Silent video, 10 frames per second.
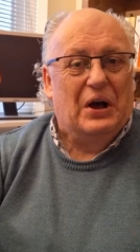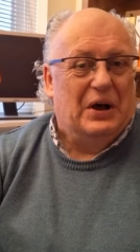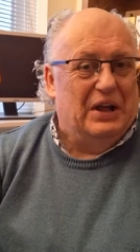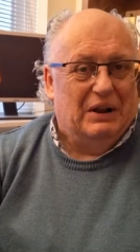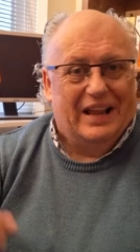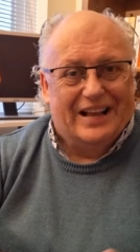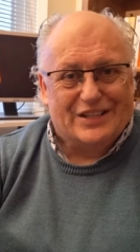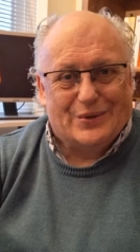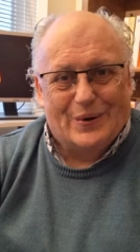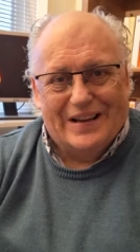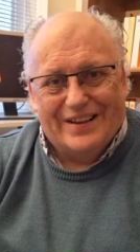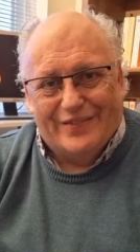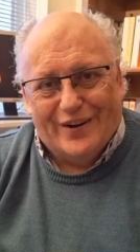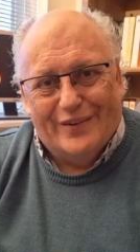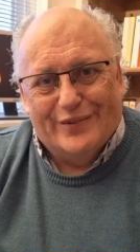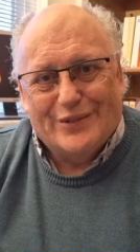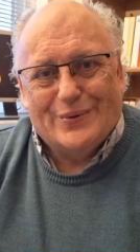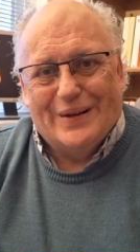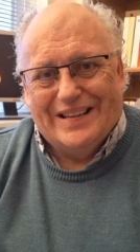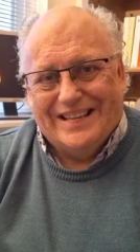I only had 25 or
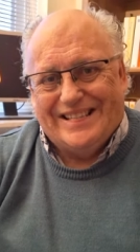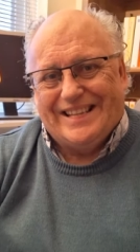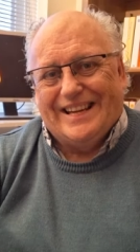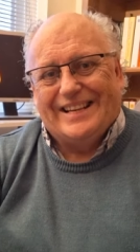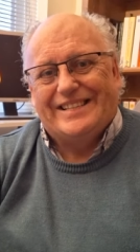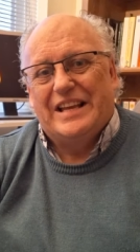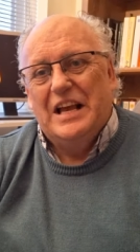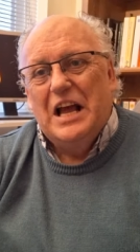26.